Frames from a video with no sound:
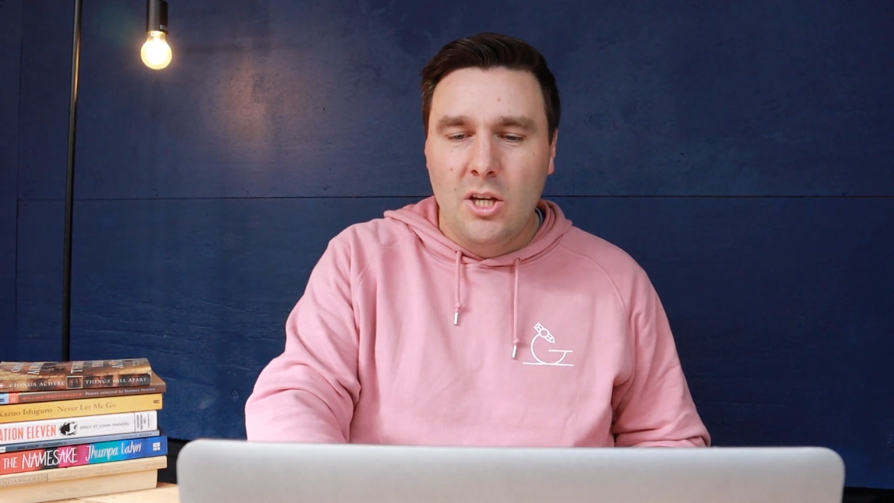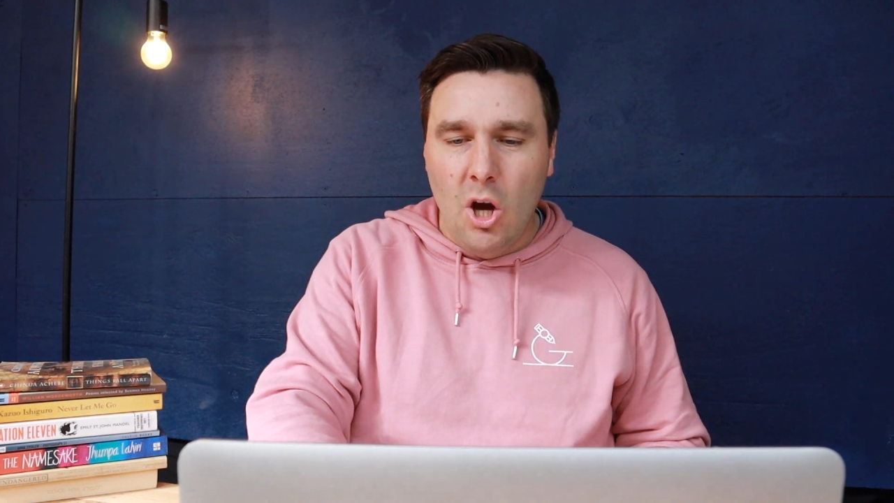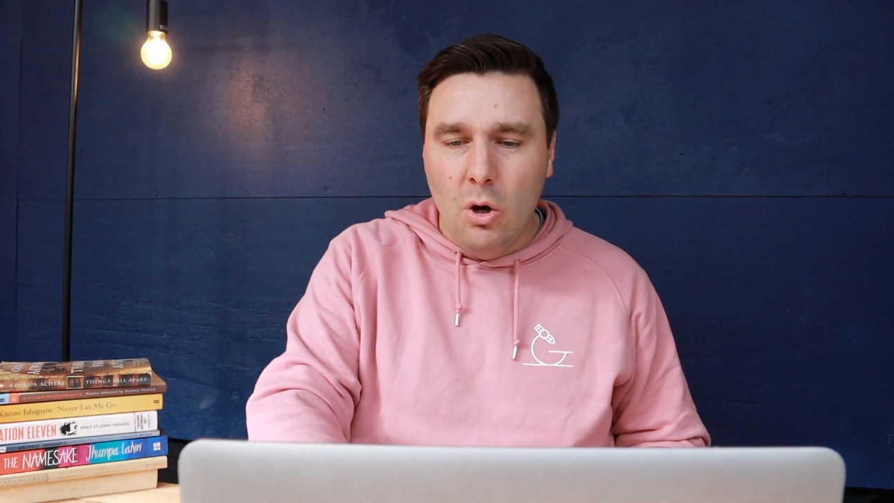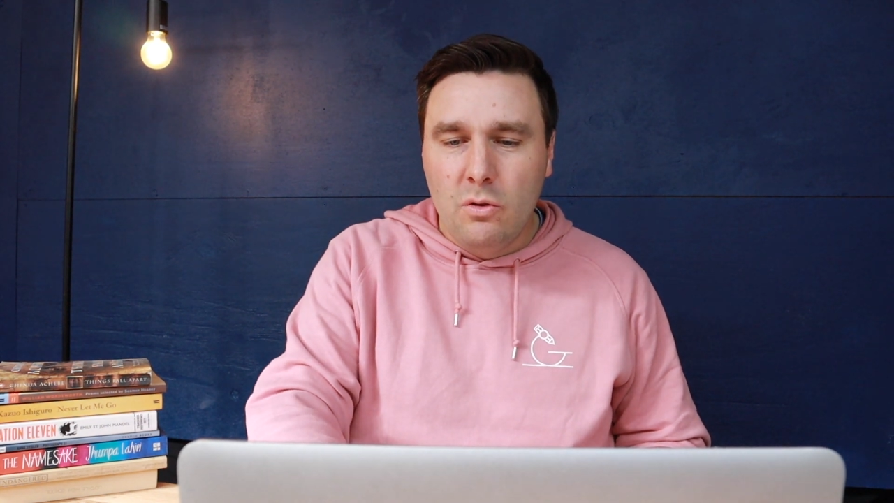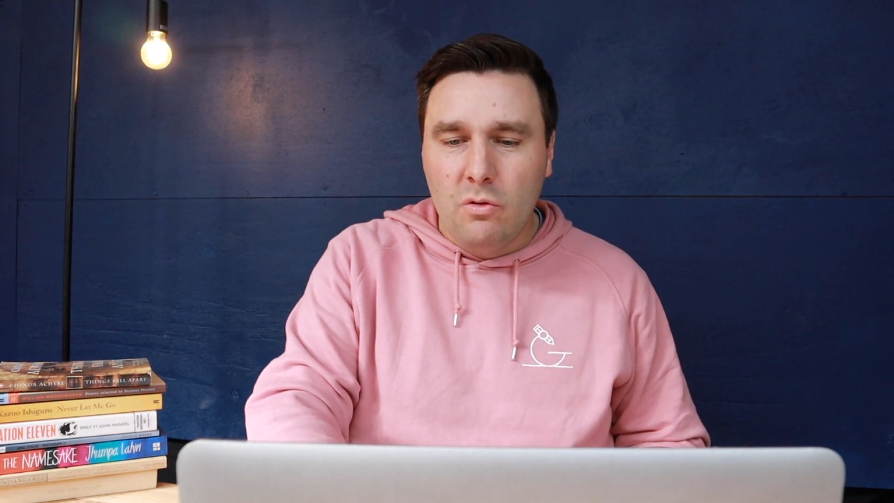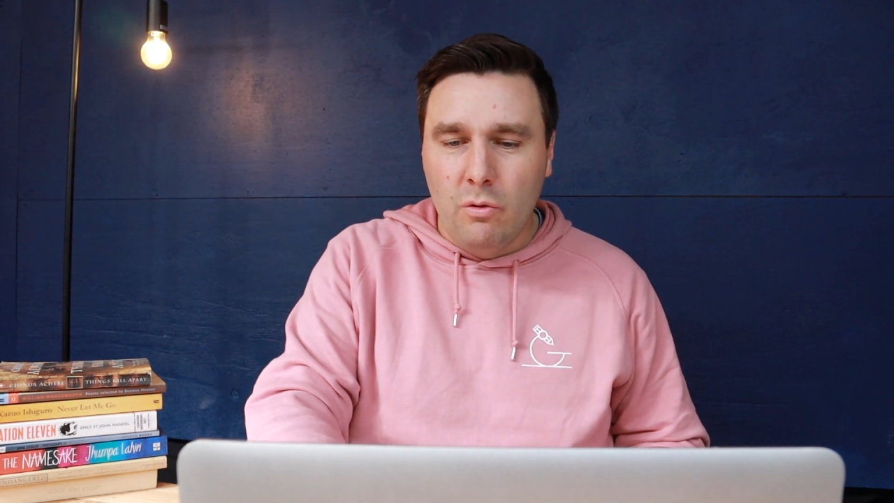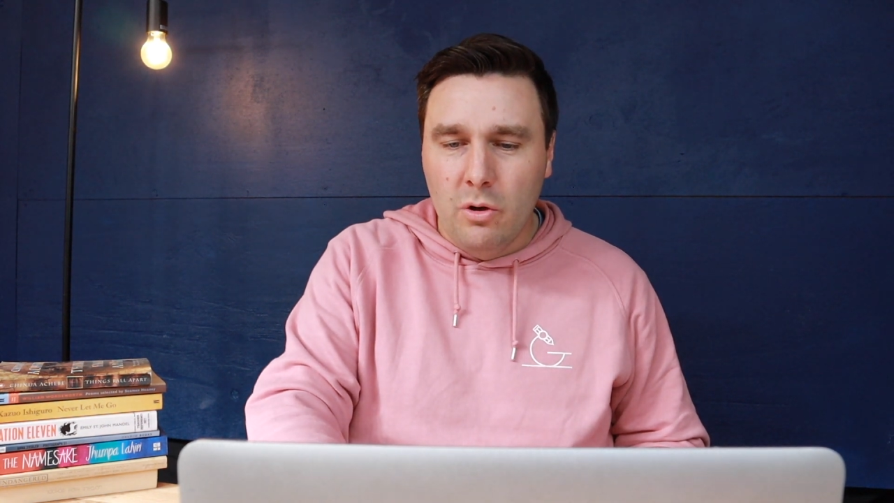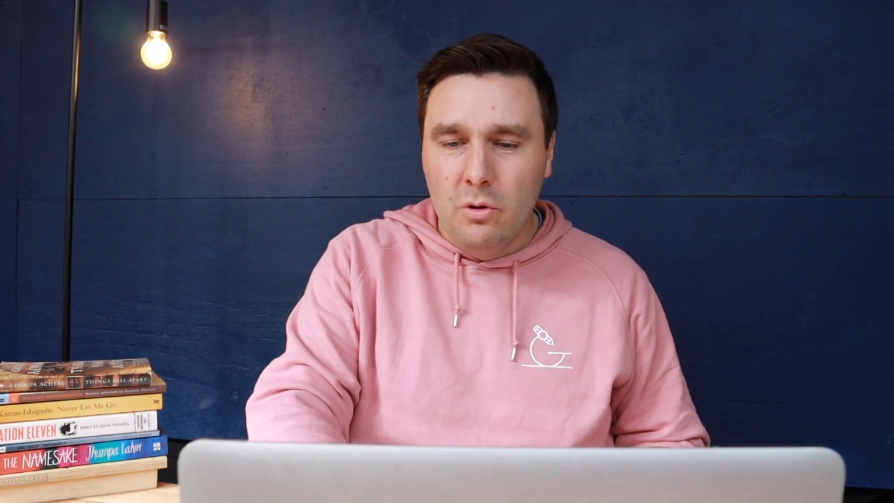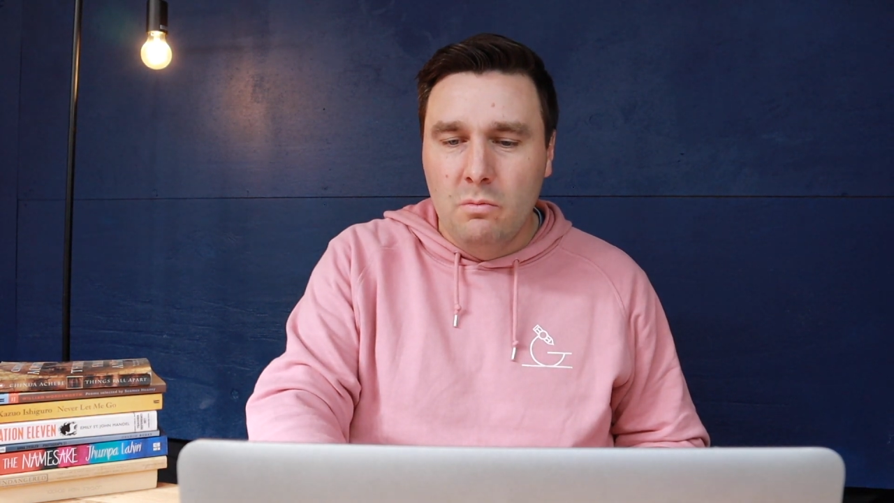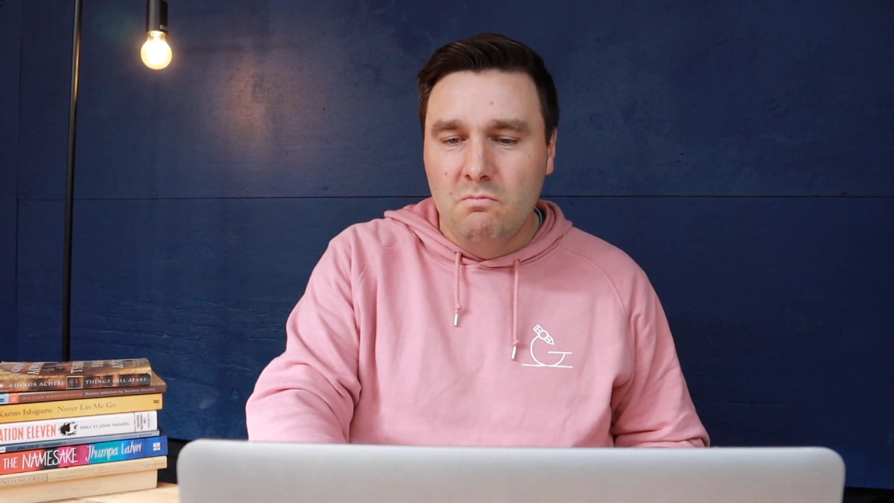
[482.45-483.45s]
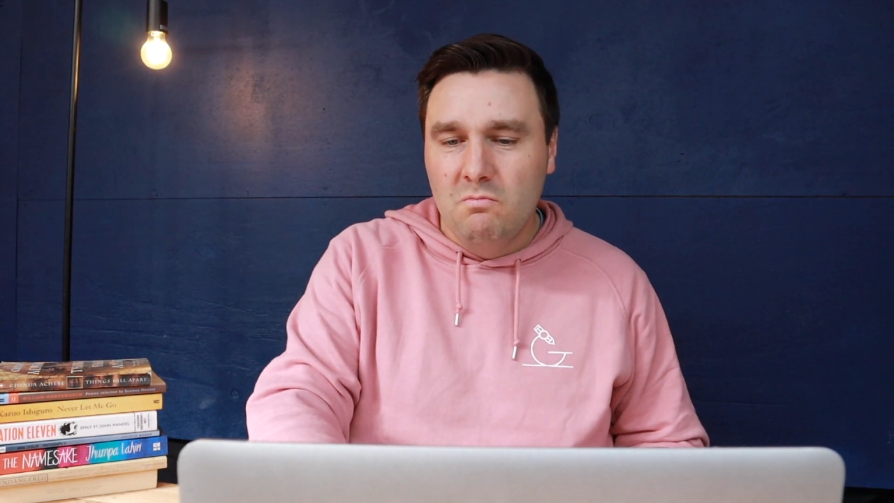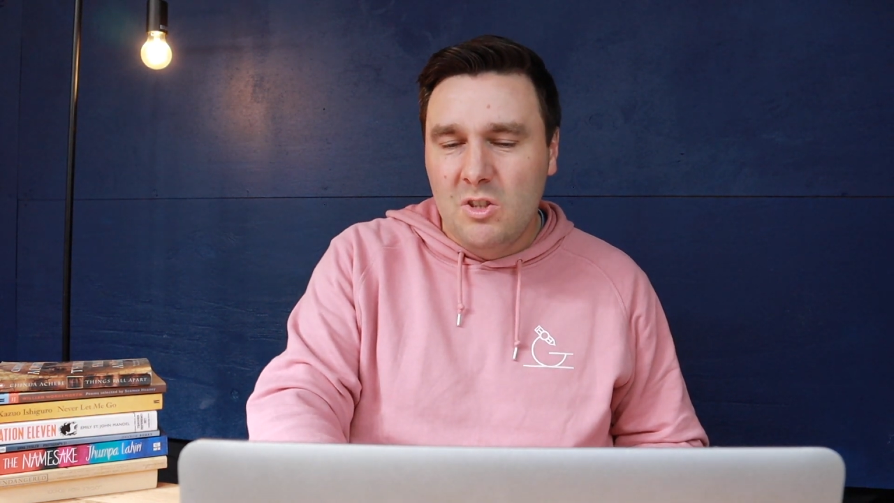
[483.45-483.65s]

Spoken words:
go through